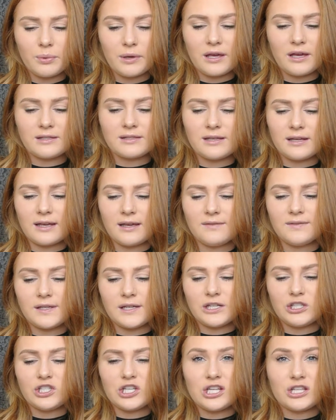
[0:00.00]
because it gives
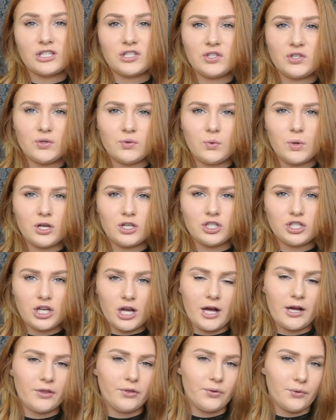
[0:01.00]
it a chance to
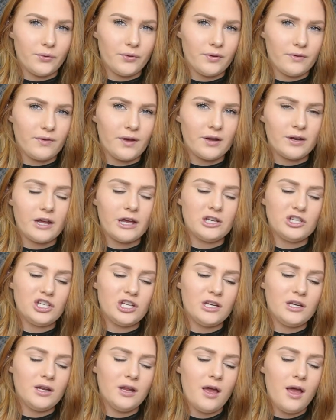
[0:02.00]
shine through the
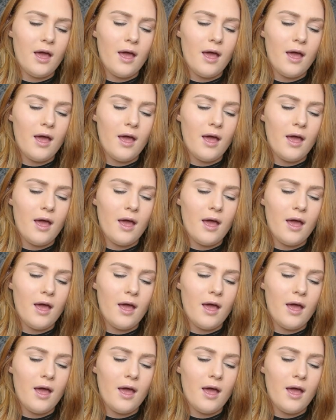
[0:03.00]
foundation.